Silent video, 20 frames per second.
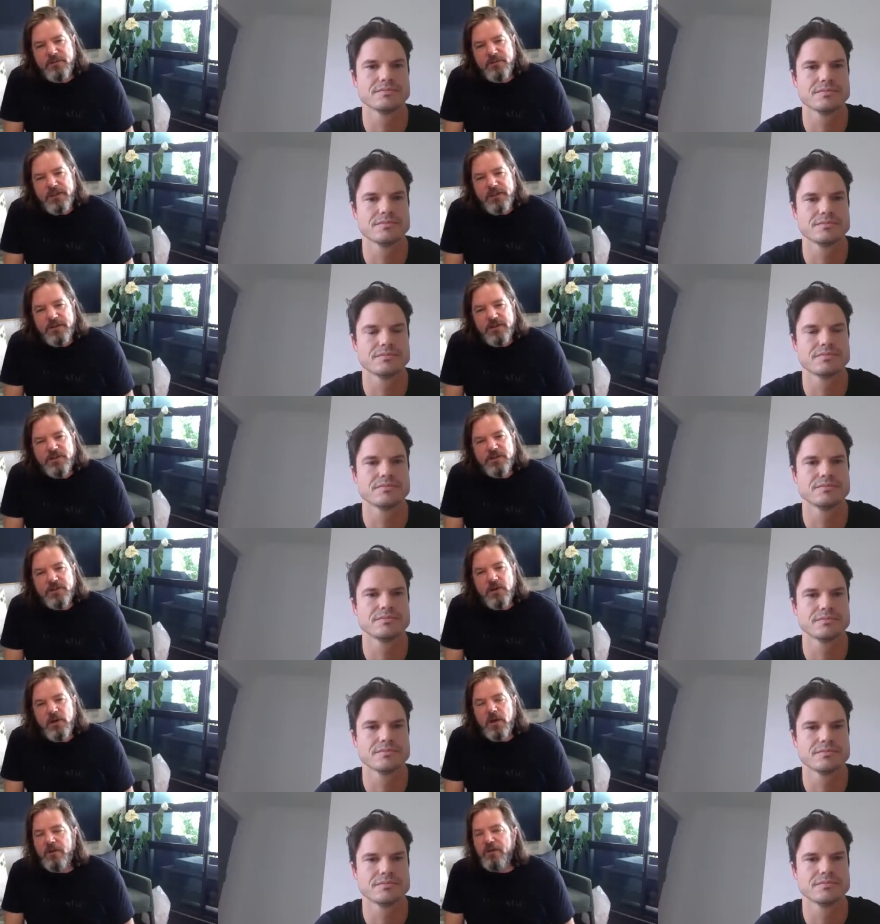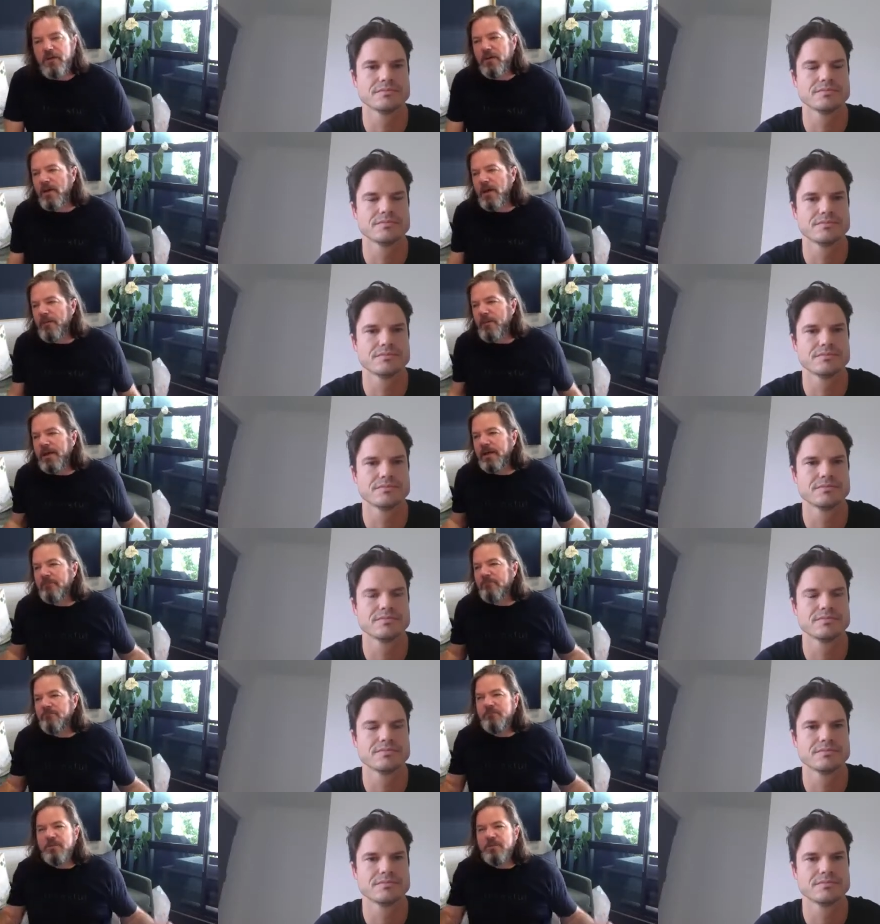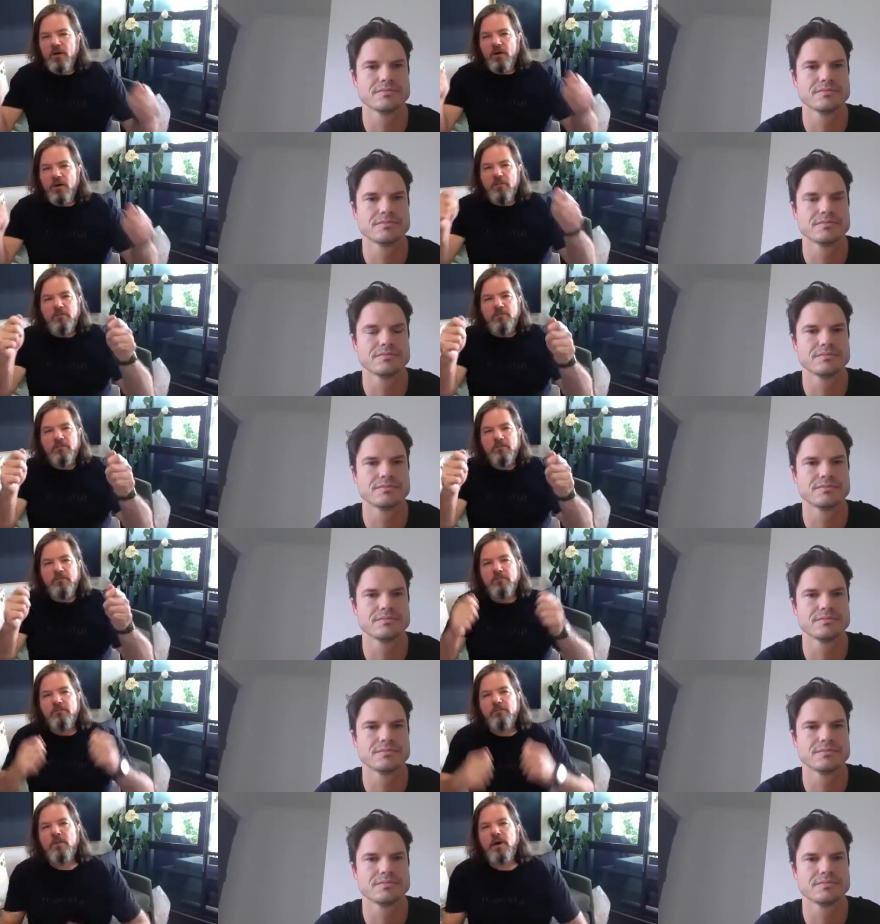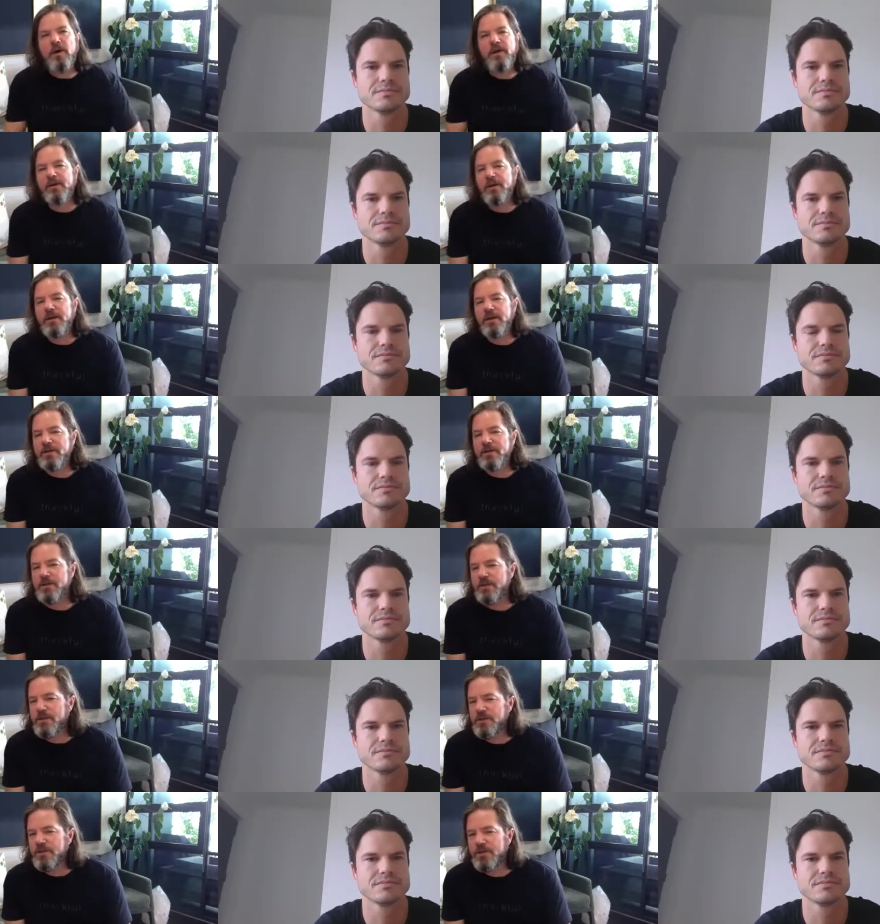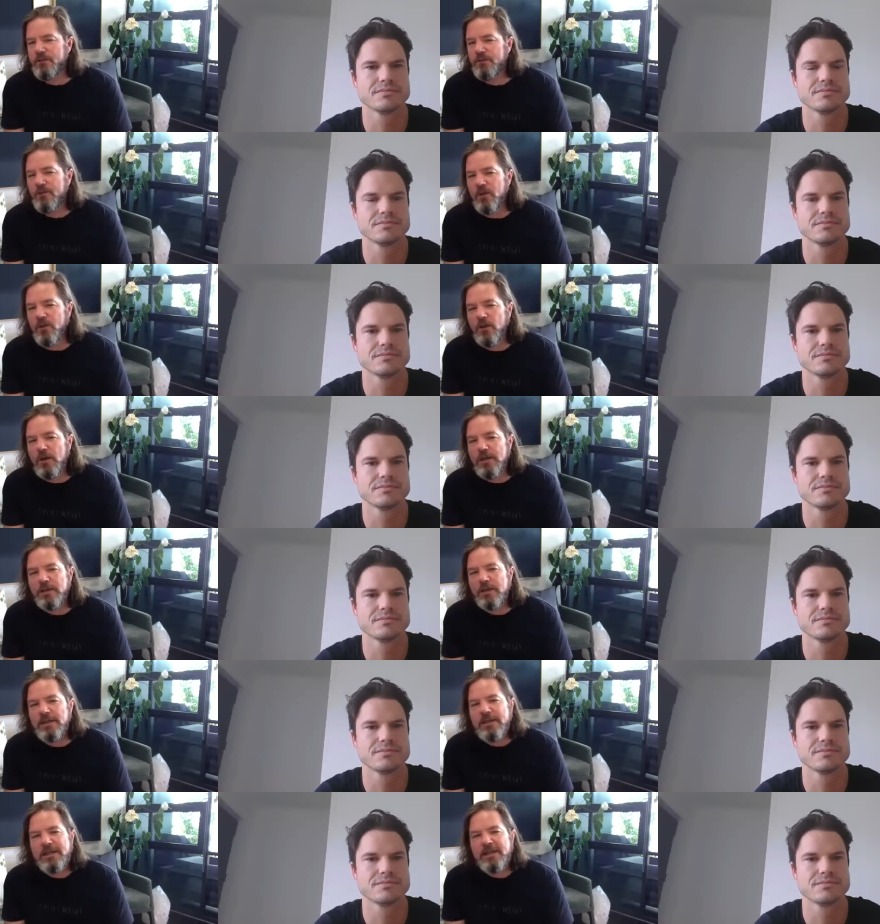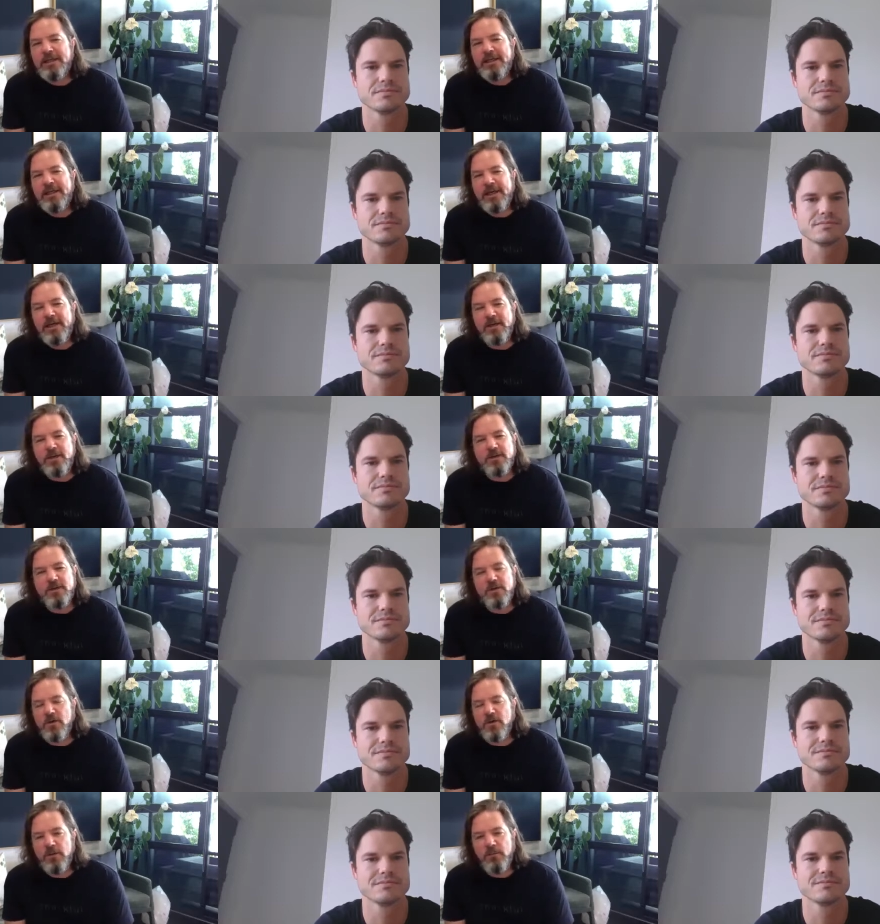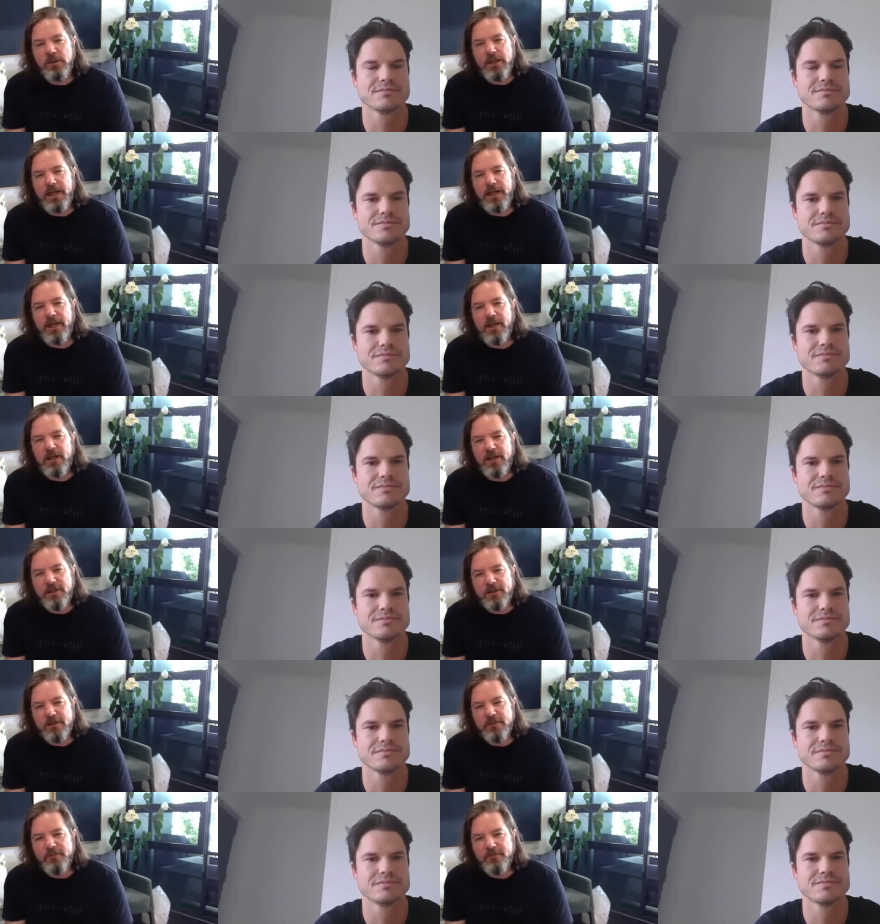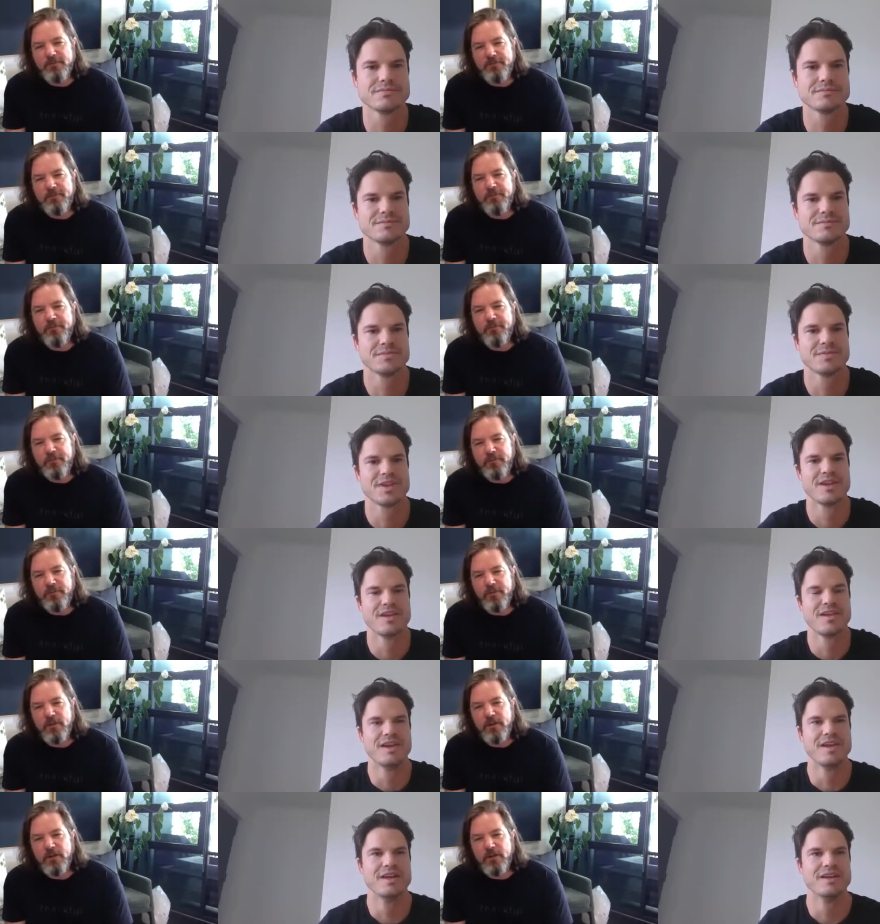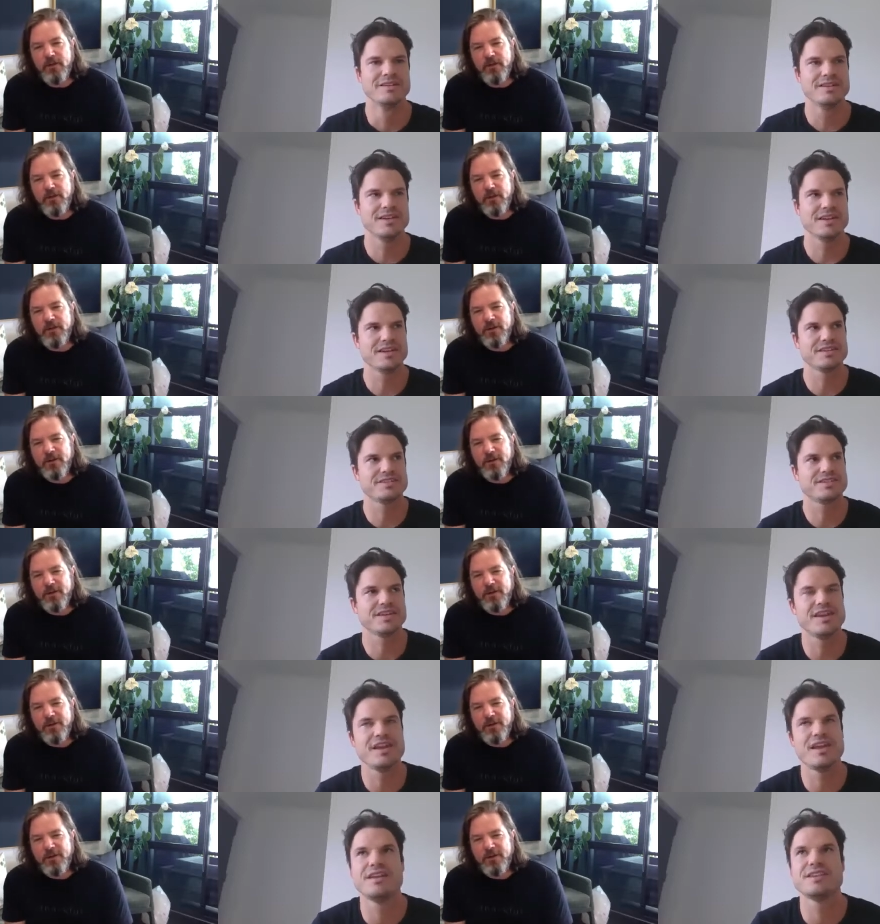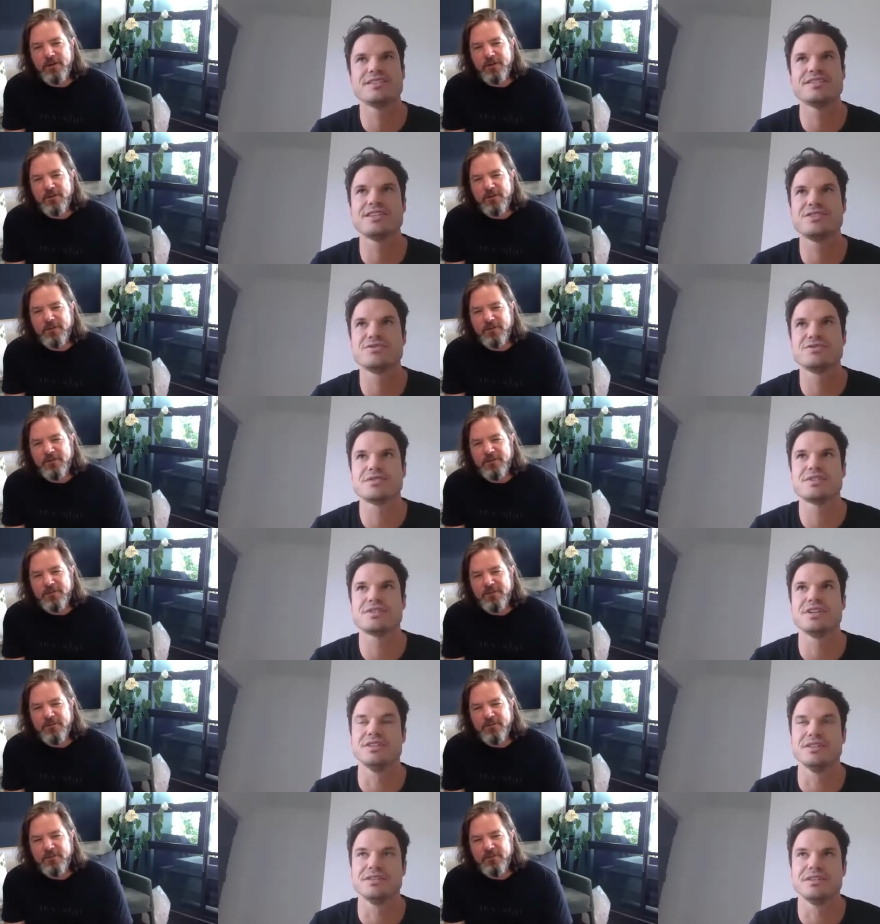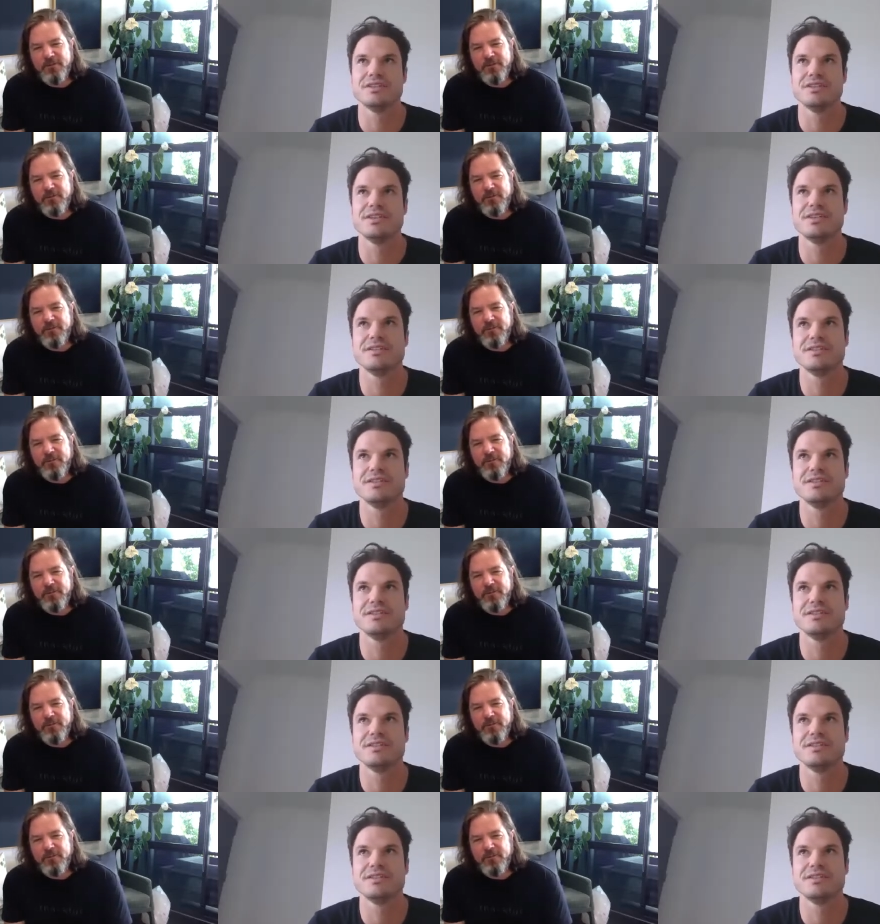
Speaker 1: is. So, I mean, you know, my thing is just a mirror, it's not a placard.
Speaker 2: Yeah, it's, and it's interesting,